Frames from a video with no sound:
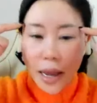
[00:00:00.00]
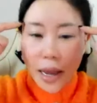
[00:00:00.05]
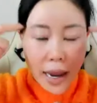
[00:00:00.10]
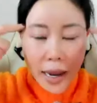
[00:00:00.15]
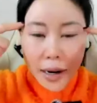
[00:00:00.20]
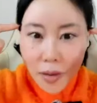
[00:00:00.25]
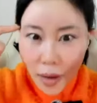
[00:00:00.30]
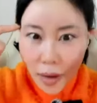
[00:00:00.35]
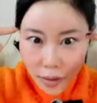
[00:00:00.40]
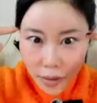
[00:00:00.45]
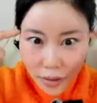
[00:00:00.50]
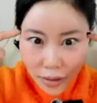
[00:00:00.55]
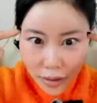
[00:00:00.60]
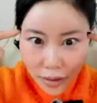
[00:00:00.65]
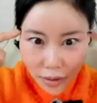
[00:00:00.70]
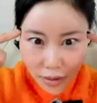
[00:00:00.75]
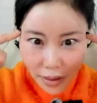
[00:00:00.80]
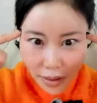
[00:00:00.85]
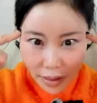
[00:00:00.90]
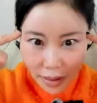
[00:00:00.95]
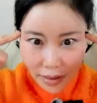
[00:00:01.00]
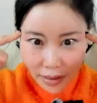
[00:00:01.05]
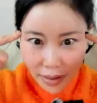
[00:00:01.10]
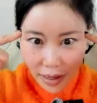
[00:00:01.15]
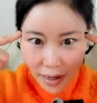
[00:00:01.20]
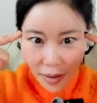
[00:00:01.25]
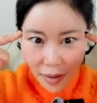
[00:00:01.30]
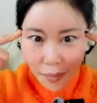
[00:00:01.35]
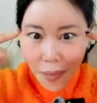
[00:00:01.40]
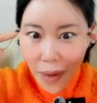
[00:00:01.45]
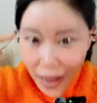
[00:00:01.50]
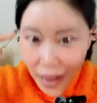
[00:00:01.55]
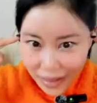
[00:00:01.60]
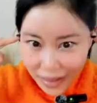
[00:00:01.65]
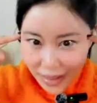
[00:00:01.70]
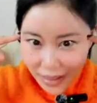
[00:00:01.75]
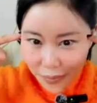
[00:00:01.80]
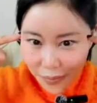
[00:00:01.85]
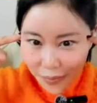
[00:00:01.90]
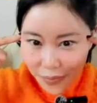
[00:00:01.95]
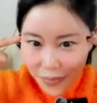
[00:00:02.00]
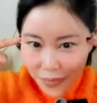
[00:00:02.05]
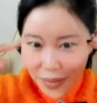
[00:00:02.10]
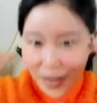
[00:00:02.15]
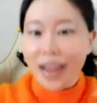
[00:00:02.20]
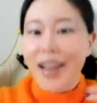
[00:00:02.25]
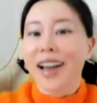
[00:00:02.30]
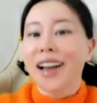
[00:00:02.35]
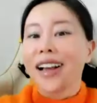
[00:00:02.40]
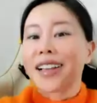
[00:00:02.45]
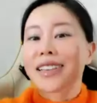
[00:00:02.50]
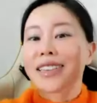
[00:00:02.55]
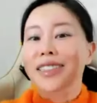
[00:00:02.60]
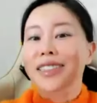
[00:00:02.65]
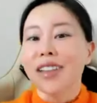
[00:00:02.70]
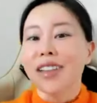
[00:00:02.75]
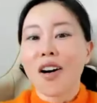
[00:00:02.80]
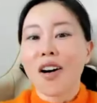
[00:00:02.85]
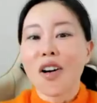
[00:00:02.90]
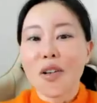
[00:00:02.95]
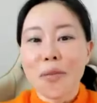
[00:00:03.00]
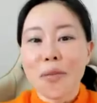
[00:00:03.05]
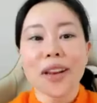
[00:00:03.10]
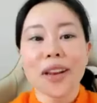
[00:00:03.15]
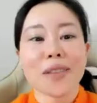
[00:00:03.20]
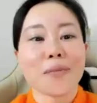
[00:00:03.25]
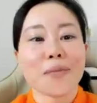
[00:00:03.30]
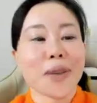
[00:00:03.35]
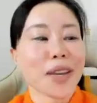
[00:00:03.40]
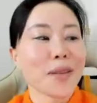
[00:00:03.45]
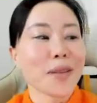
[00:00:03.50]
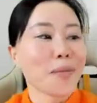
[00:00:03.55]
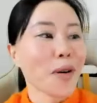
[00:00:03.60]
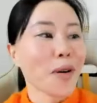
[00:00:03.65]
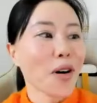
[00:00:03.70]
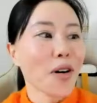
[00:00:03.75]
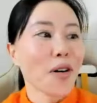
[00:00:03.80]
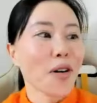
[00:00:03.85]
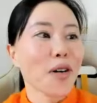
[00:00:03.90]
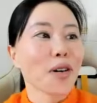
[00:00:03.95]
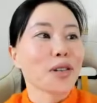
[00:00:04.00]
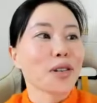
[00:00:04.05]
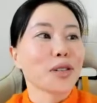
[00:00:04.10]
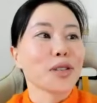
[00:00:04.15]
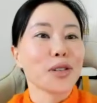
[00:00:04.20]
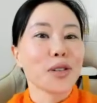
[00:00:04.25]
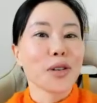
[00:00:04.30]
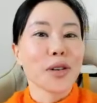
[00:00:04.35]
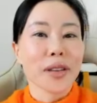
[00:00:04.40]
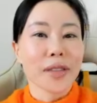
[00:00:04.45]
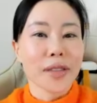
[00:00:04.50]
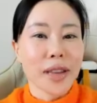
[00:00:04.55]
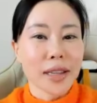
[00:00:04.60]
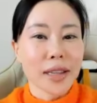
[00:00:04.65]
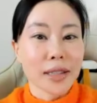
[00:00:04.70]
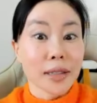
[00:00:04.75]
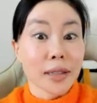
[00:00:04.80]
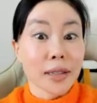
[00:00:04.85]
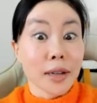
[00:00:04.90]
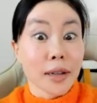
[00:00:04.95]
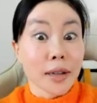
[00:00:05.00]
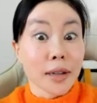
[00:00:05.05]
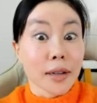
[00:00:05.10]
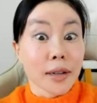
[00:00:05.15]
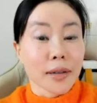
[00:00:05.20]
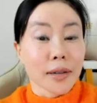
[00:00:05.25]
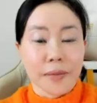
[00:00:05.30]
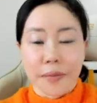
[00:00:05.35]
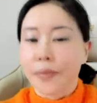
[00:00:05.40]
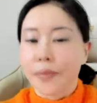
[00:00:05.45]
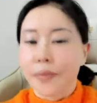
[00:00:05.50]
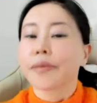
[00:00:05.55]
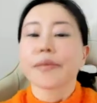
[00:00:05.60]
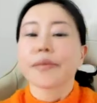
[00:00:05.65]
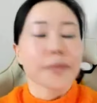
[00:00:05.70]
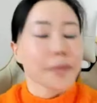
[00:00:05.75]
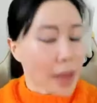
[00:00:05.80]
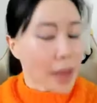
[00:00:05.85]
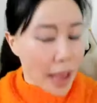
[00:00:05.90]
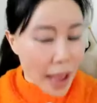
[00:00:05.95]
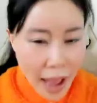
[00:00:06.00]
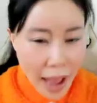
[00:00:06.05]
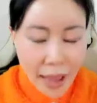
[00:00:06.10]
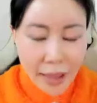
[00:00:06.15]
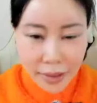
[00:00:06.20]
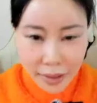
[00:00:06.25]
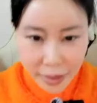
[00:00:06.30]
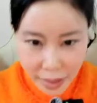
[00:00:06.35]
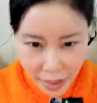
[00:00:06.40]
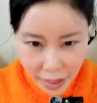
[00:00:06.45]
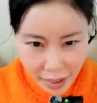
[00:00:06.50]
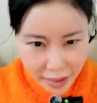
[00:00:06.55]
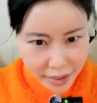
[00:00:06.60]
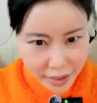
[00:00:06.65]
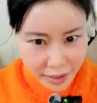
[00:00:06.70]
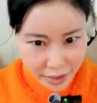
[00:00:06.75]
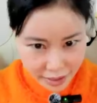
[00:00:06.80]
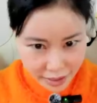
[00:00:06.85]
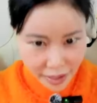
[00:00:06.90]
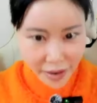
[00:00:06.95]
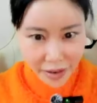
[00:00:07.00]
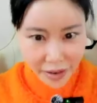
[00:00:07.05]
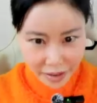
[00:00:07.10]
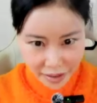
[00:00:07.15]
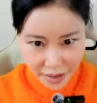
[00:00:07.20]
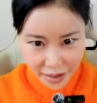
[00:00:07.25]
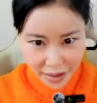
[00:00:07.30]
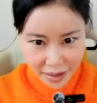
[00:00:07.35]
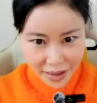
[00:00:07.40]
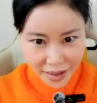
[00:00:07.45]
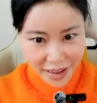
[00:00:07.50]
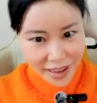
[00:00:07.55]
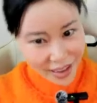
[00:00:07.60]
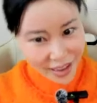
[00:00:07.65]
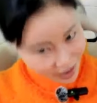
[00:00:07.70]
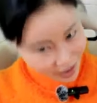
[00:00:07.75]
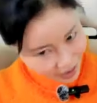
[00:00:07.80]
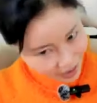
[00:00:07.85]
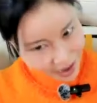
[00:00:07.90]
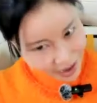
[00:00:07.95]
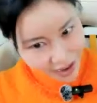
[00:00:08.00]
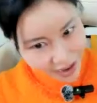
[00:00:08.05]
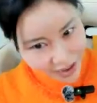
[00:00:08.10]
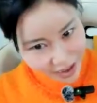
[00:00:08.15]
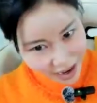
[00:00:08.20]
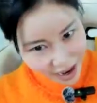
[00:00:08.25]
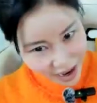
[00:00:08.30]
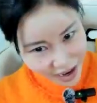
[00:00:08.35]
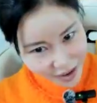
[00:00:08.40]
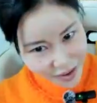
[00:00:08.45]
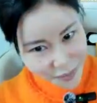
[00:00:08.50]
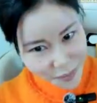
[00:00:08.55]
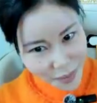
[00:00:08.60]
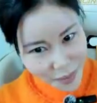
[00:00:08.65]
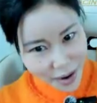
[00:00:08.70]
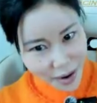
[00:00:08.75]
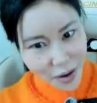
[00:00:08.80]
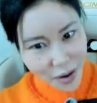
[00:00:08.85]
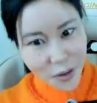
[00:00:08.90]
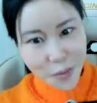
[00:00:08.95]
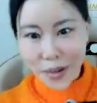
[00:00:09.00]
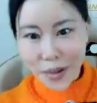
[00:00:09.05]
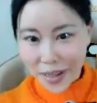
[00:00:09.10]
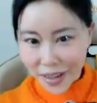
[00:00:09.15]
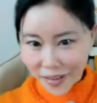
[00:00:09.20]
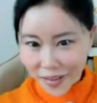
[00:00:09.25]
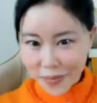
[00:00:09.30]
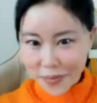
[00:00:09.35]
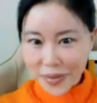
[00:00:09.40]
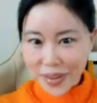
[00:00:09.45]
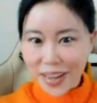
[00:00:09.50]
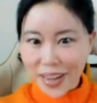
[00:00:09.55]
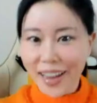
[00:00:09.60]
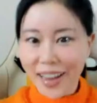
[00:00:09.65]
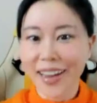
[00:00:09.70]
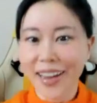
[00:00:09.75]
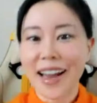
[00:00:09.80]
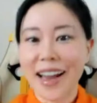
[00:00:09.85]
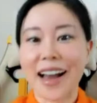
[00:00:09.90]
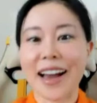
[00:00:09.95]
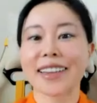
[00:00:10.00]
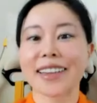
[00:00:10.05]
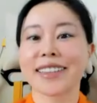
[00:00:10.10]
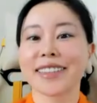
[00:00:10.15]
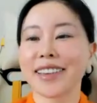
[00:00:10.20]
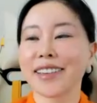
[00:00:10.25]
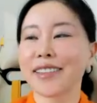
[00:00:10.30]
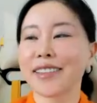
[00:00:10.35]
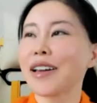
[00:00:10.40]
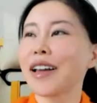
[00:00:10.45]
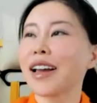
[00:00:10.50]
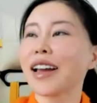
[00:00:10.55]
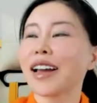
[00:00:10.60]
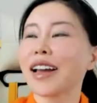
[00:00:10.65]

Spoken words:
I don't have to do this. But so many people doing this unnecessarily. In my opinion, I see,